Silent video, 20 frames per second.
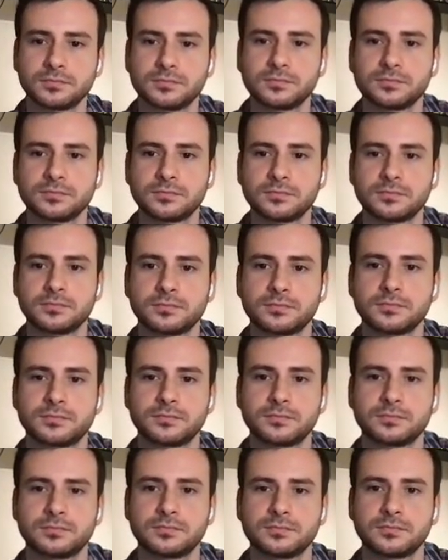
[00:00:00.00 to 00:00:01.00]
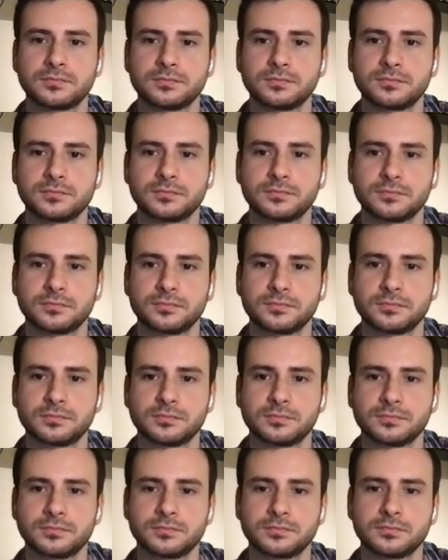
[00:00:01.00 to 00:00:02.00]

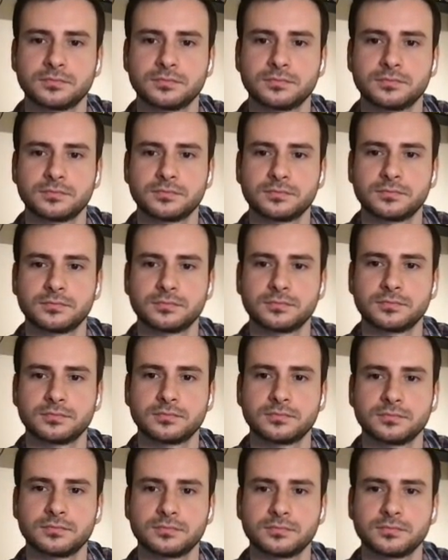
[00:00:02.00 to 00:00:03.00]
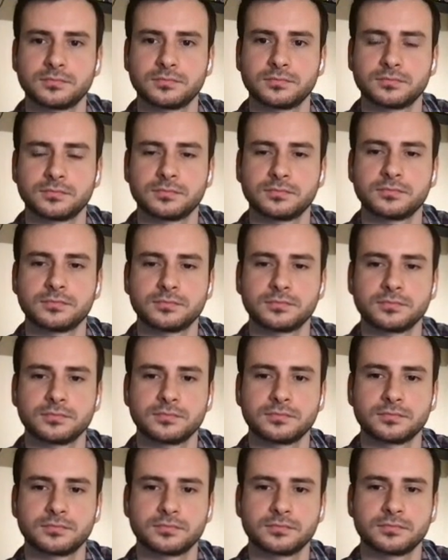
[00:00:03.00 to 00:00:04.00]

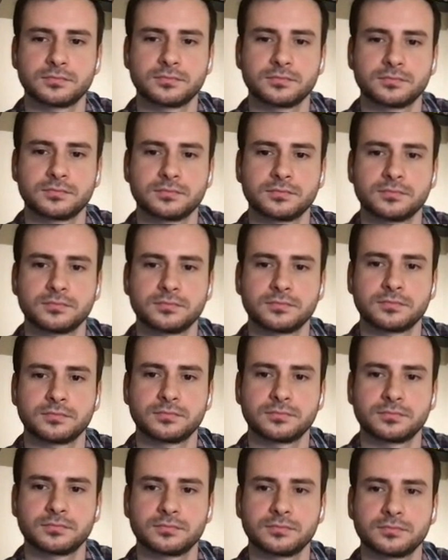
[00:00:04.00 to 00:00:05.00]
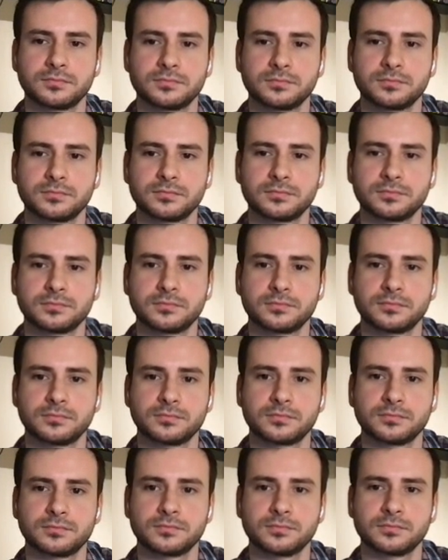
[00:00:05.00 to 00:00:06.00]

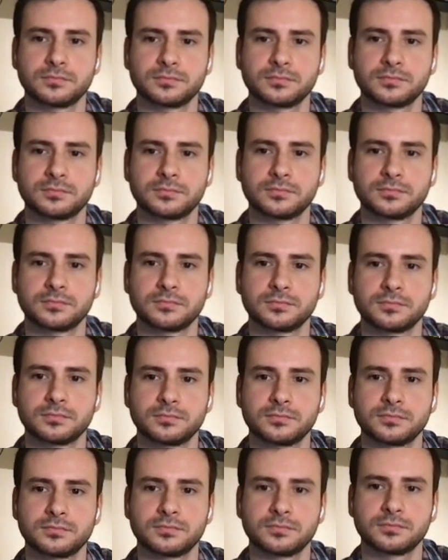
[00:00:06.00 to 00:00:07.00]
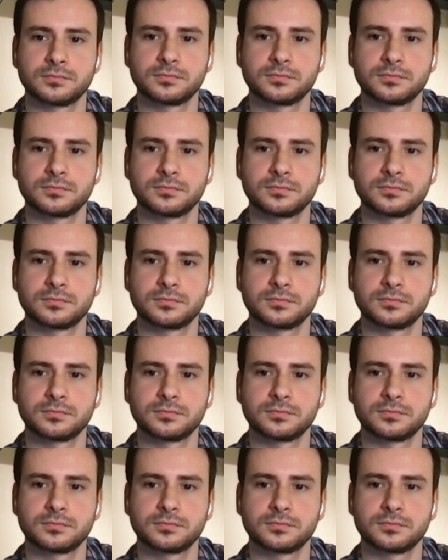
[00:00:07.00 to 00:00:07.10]
(silent)